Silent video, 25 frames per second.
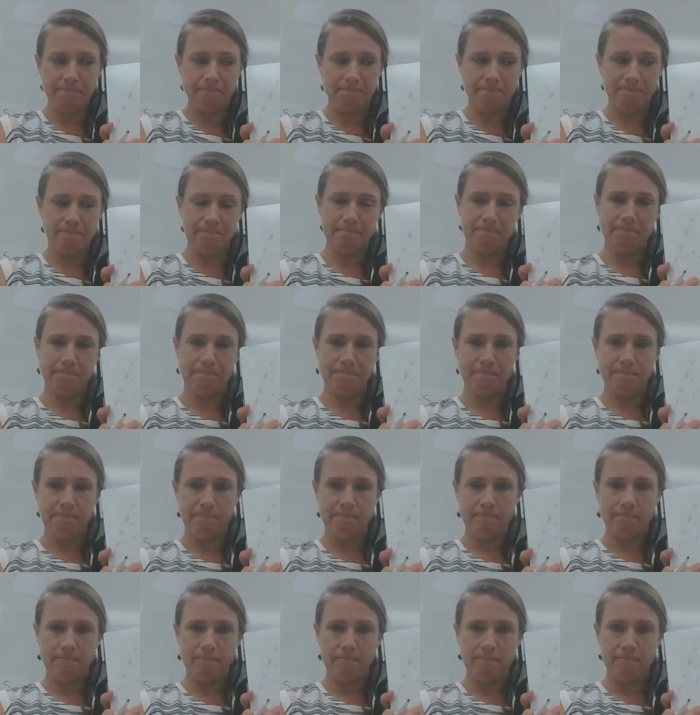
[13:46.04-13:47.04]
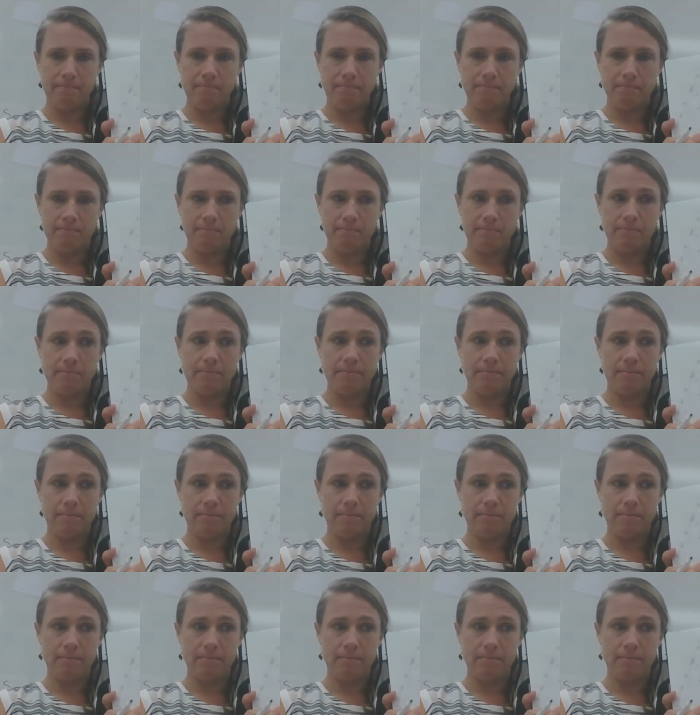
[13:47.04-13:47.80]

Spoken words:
(no one is talking)